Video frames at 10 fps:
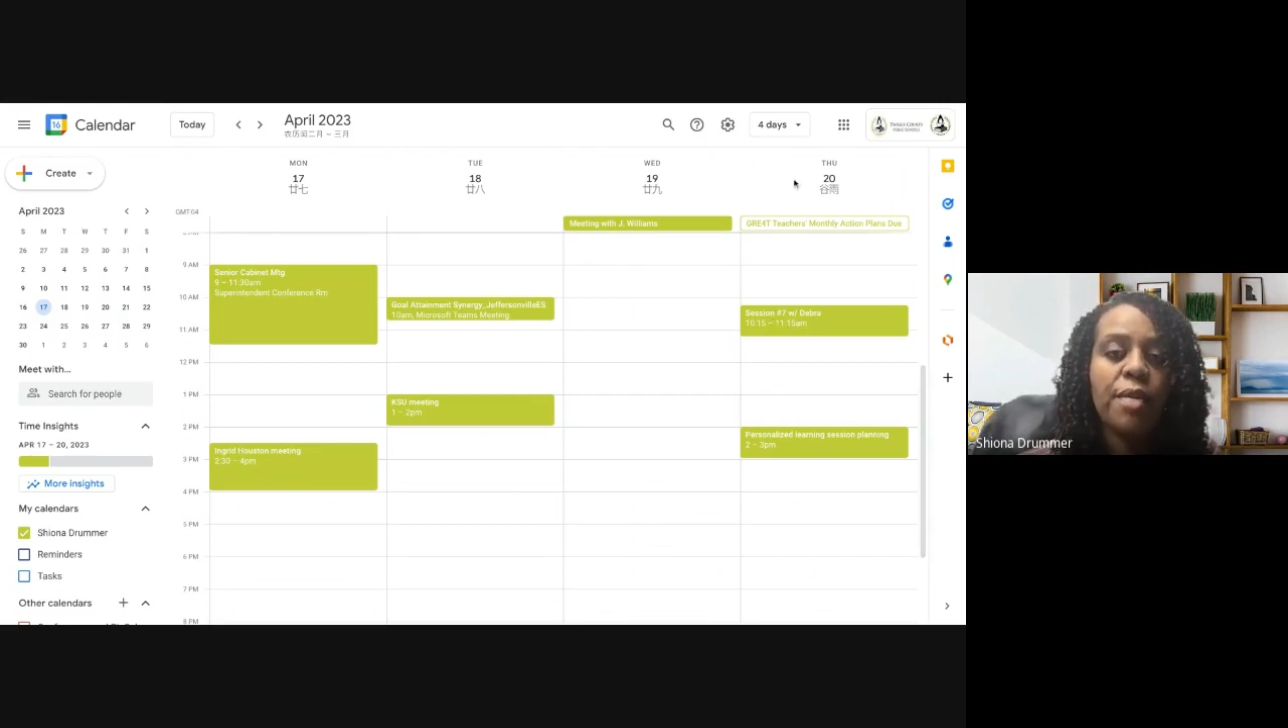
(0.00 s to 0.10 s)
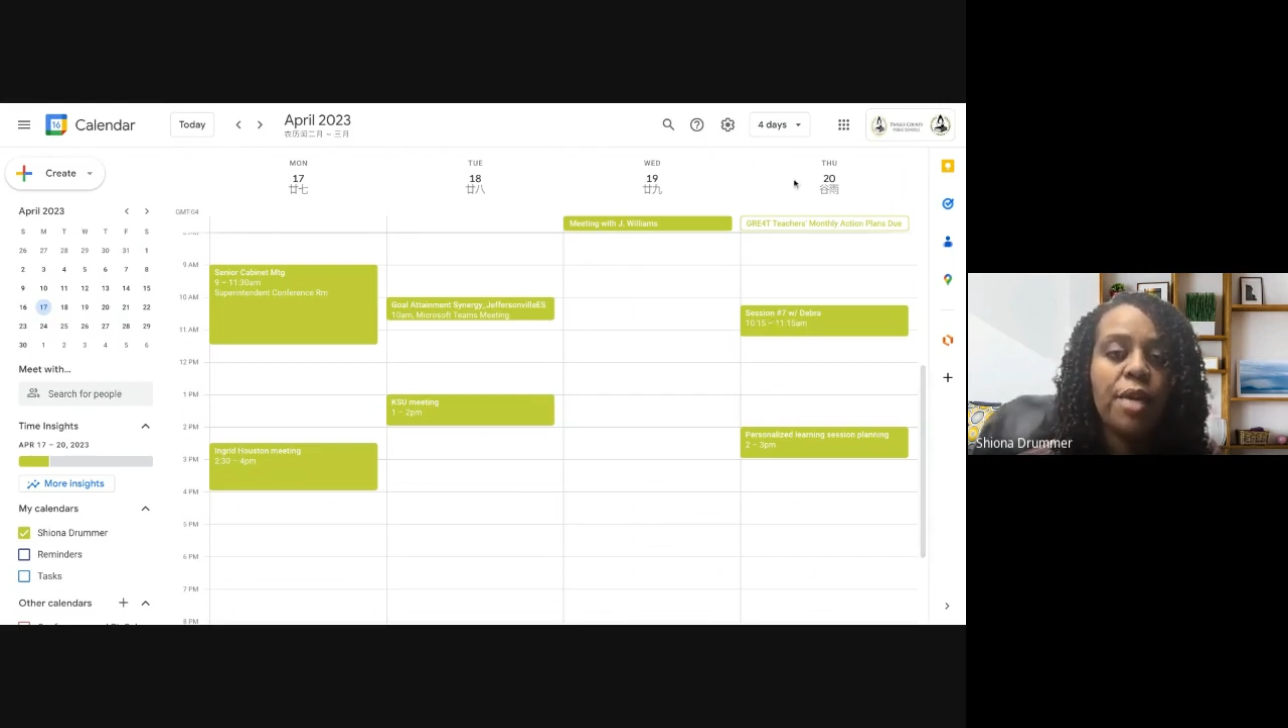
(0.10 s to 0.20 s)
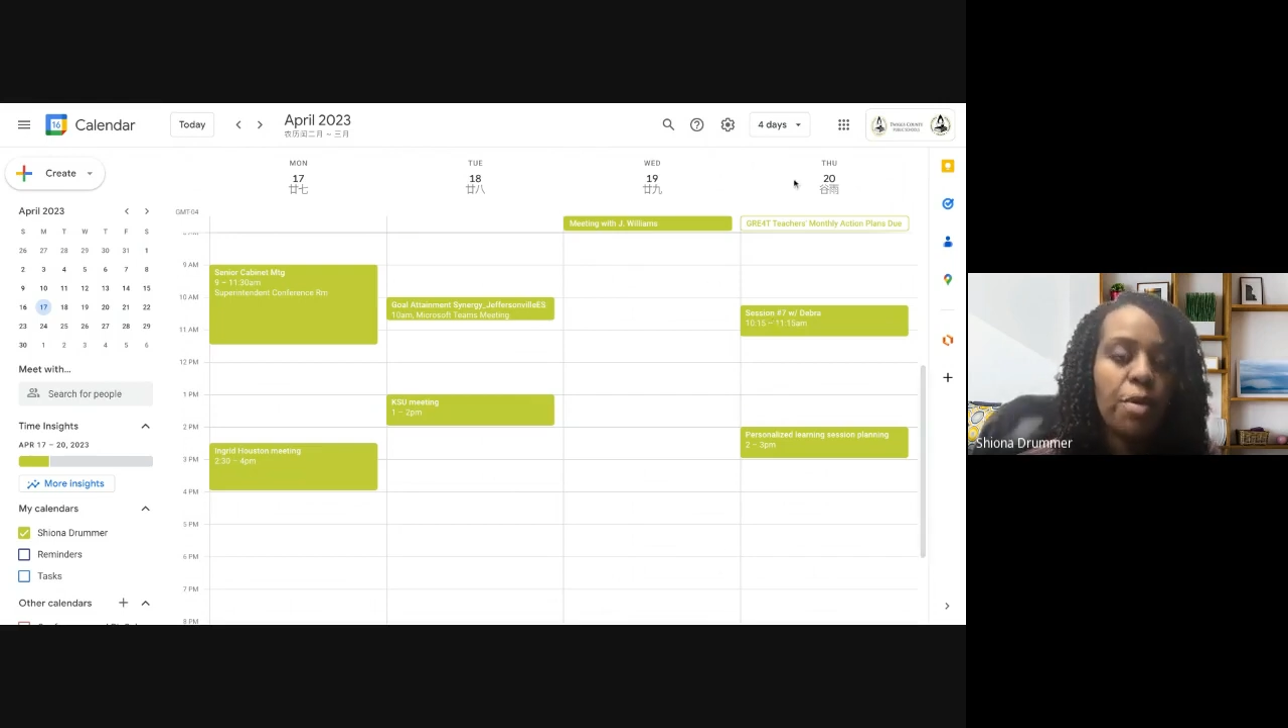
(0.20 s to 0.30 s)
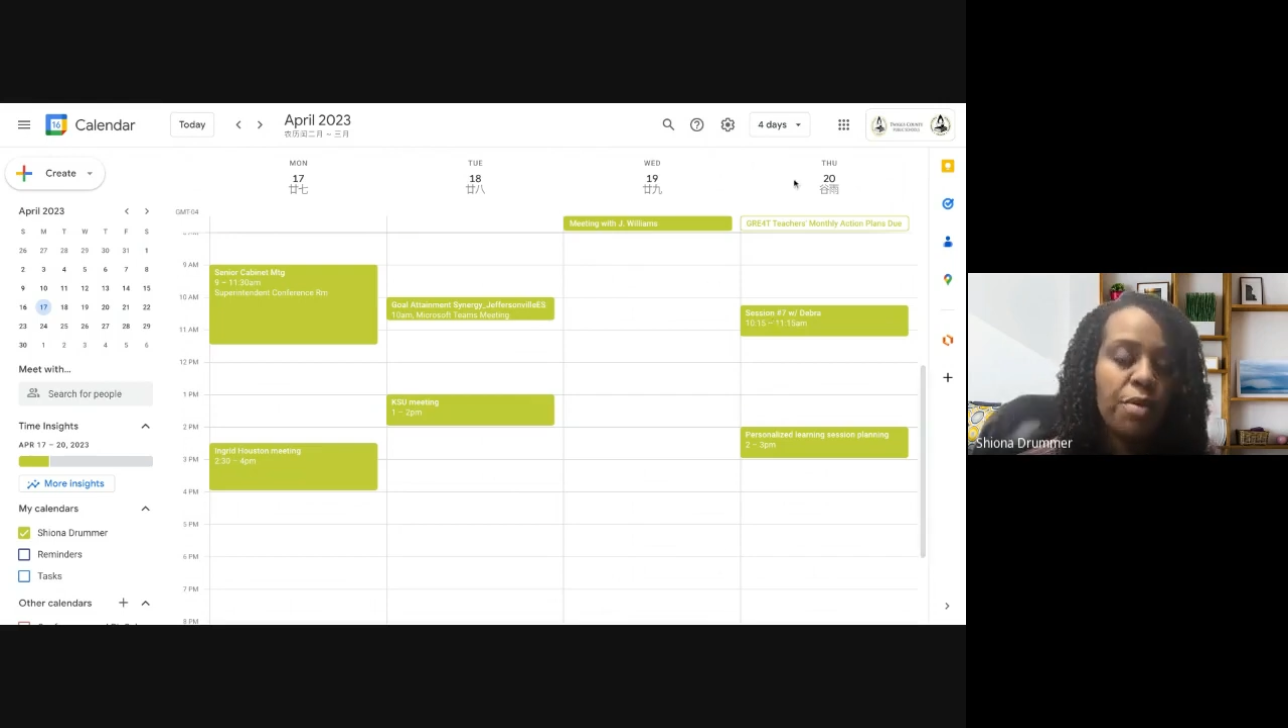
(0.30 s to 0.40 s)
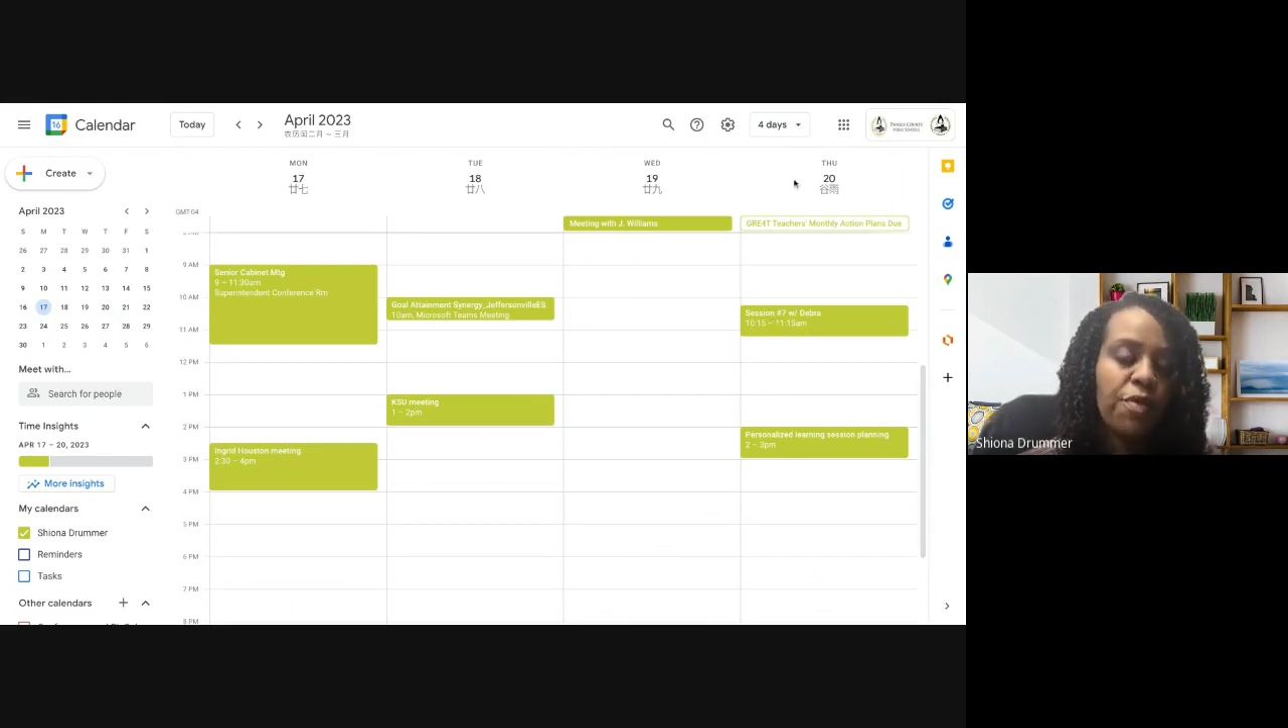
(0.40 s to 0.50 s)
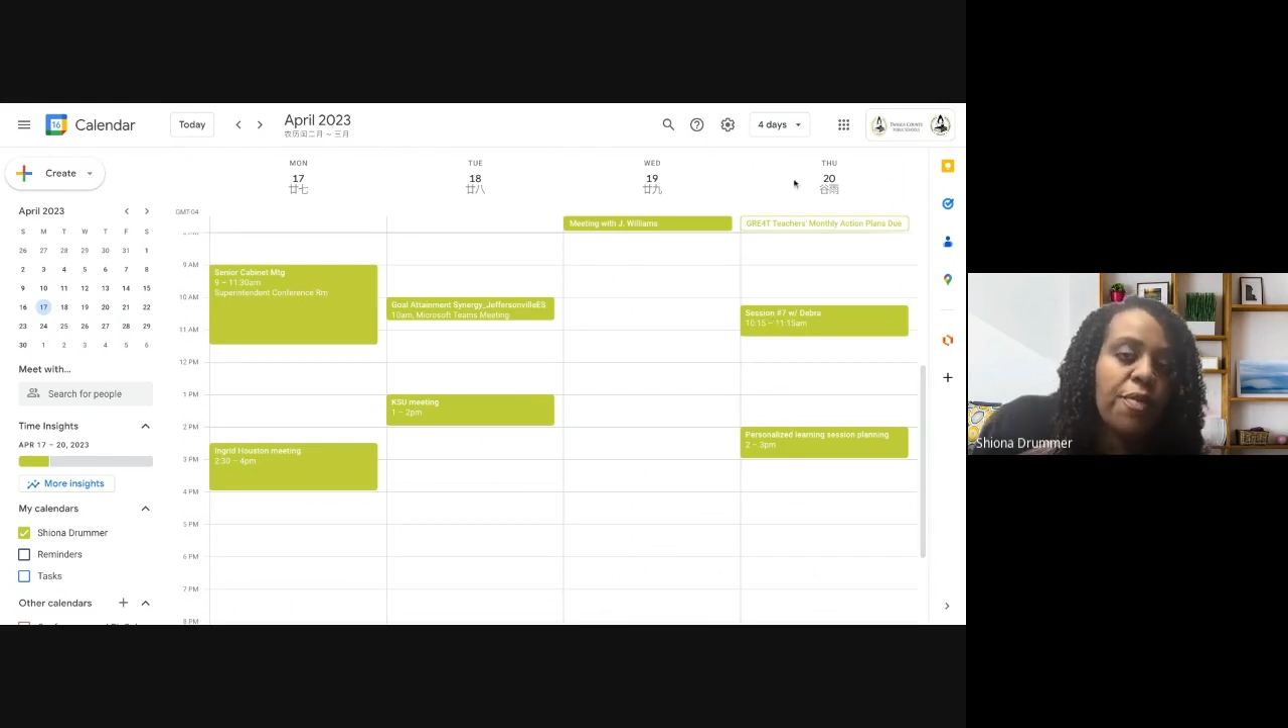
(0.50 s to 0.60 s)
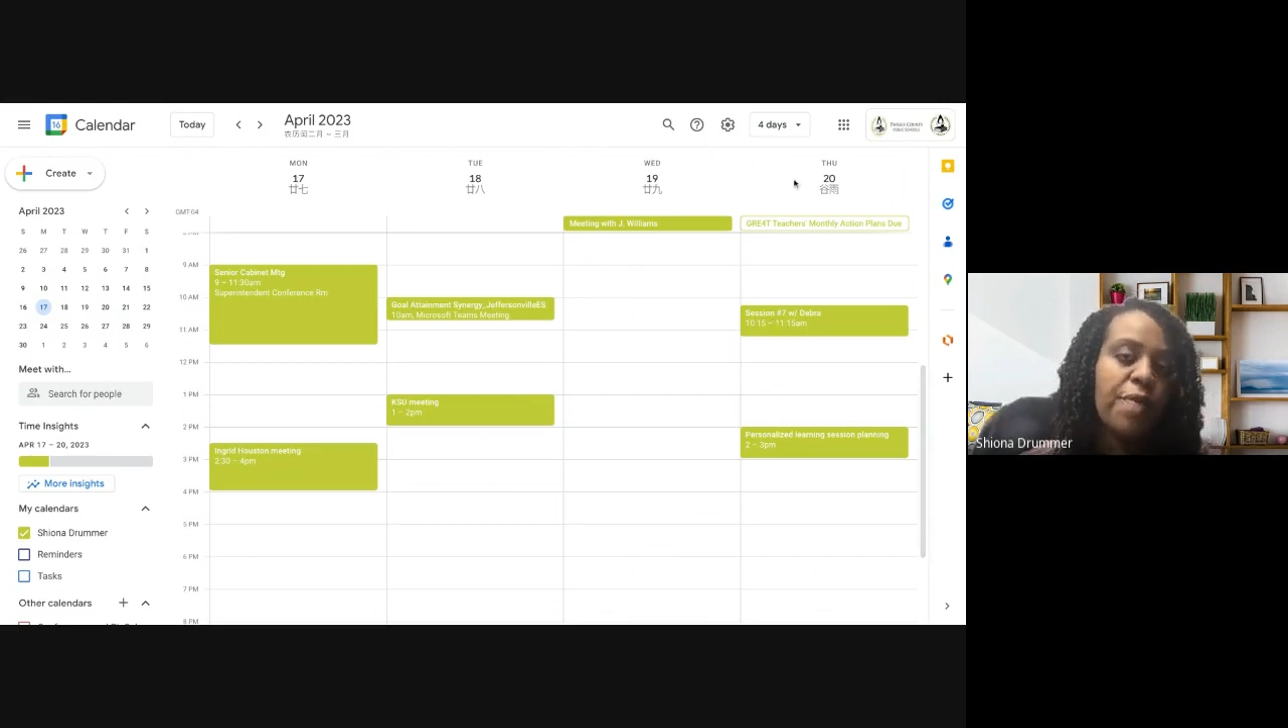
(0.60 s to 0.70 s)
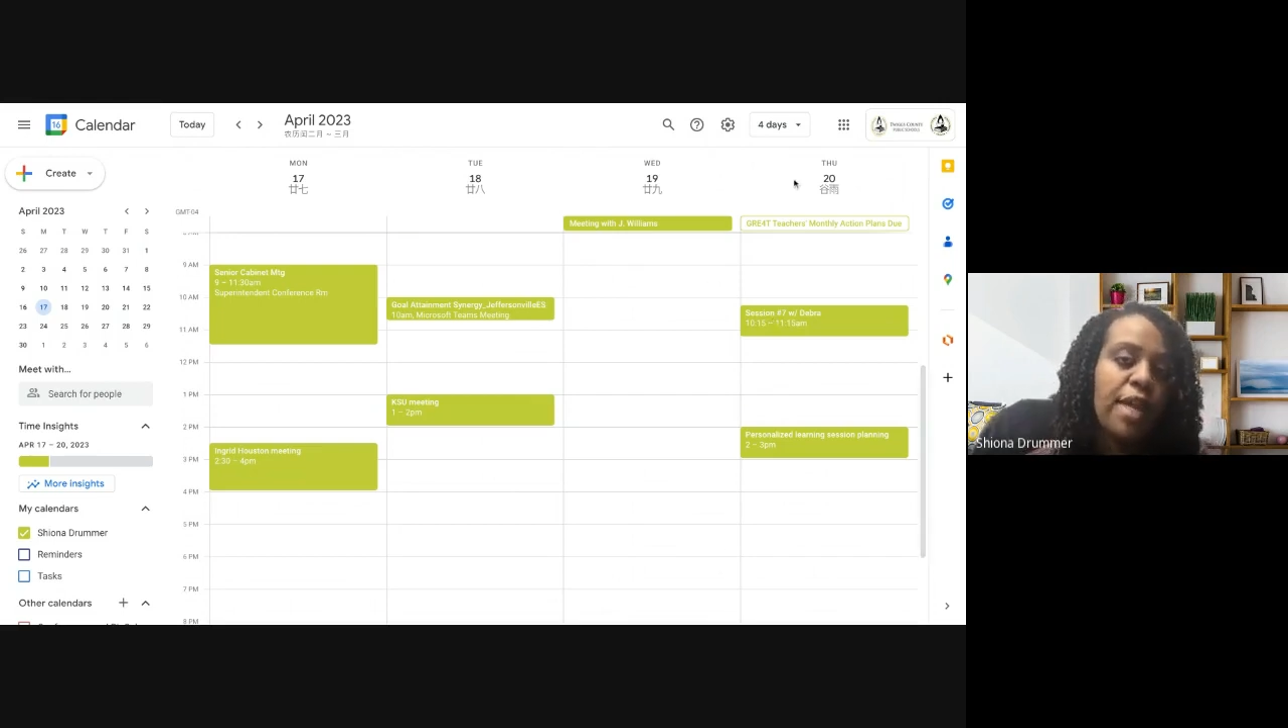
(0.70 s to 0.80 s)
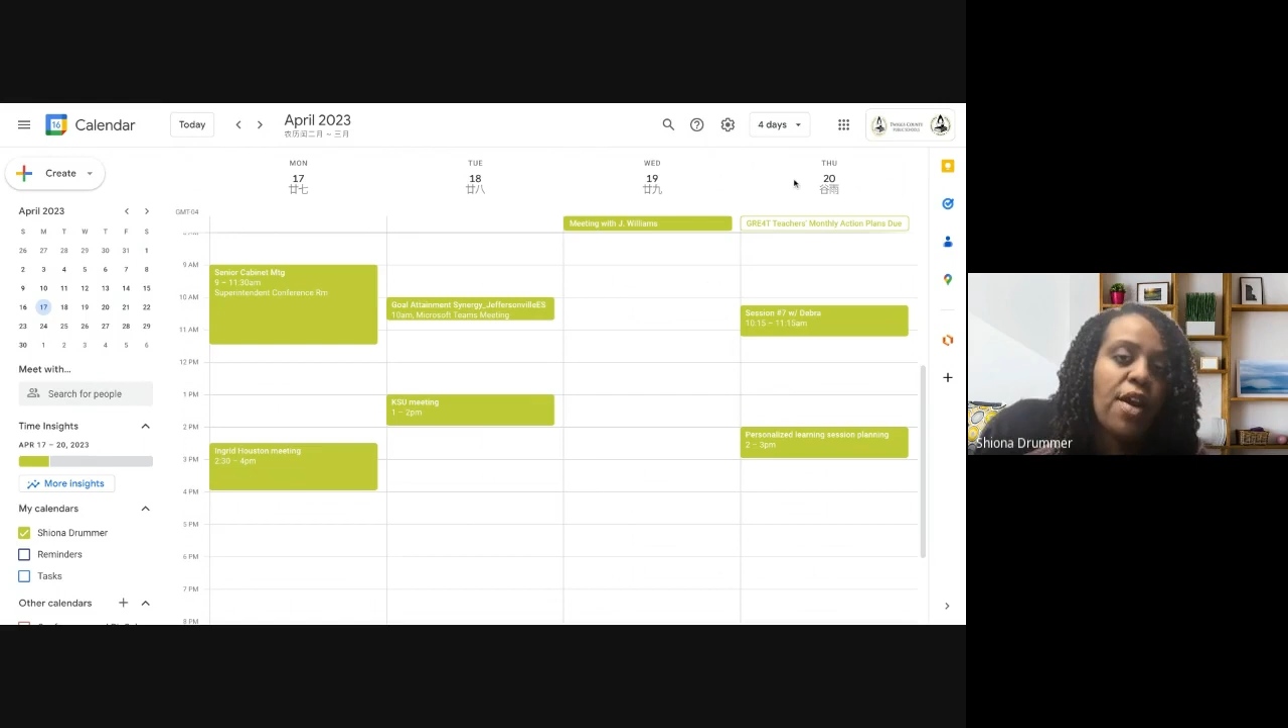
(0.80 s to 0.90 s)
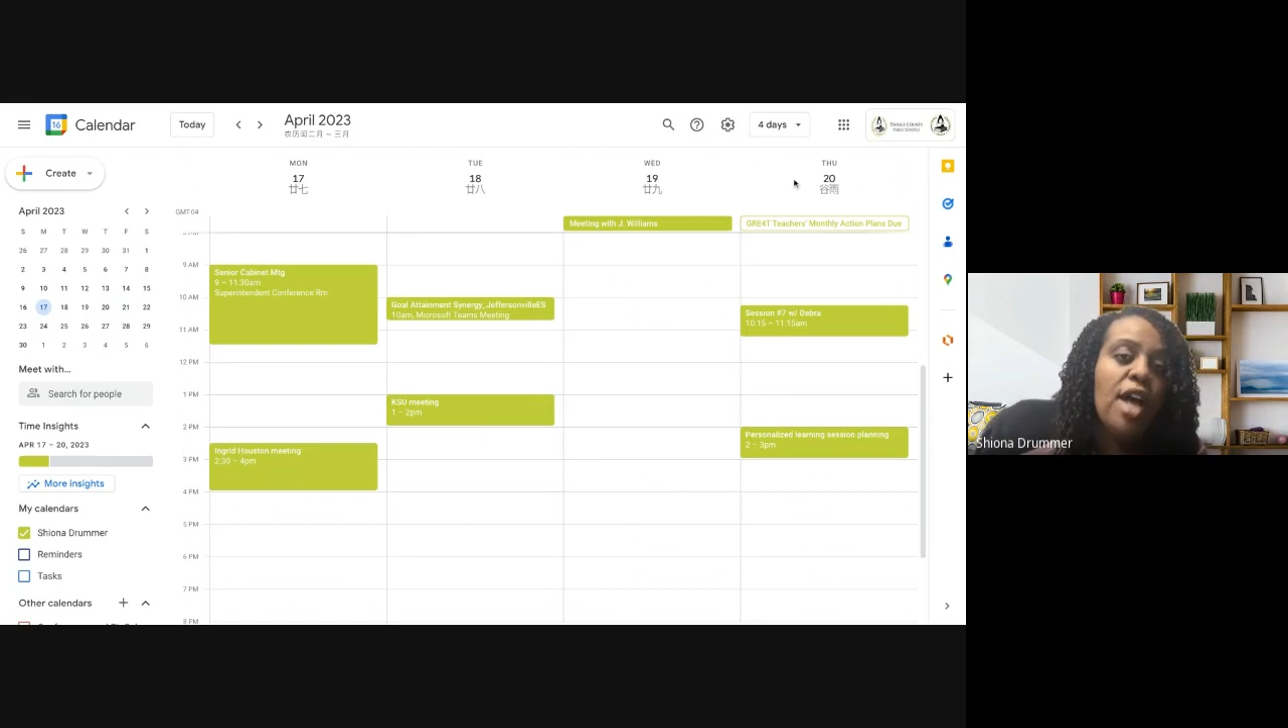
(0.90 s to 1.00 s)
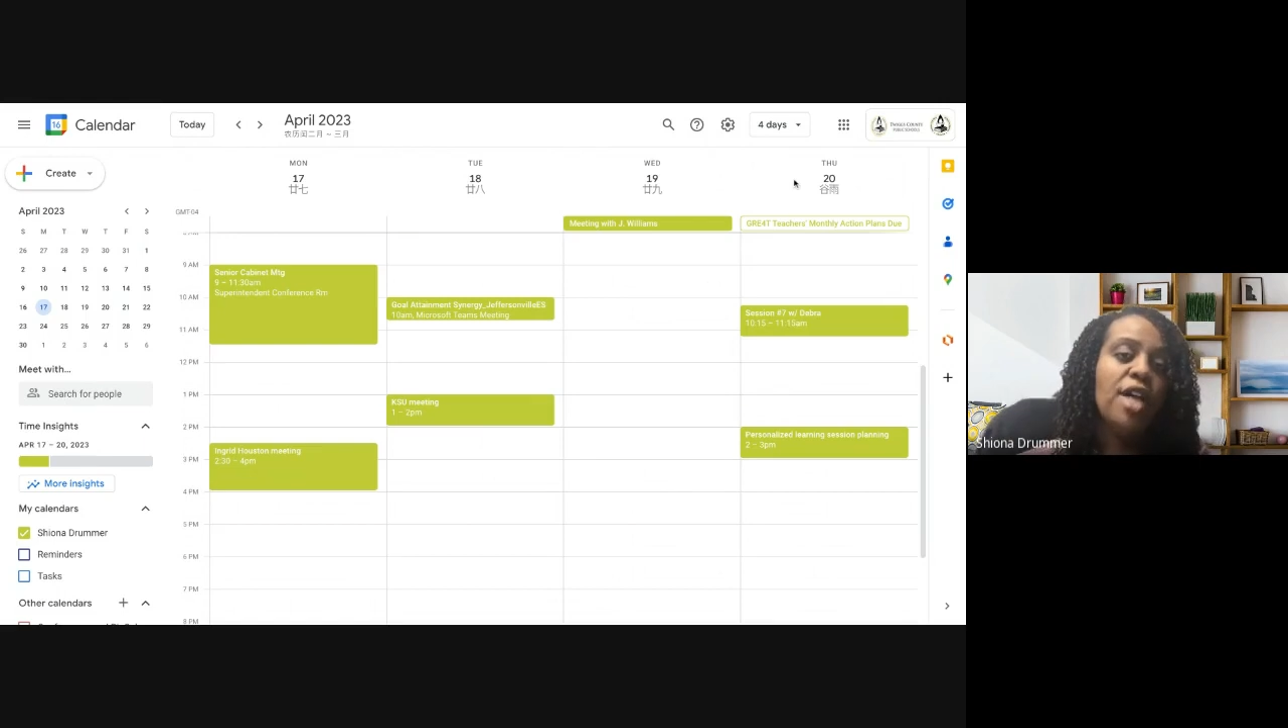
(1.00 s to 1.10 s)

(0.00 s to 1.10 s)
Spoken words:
able to open from there.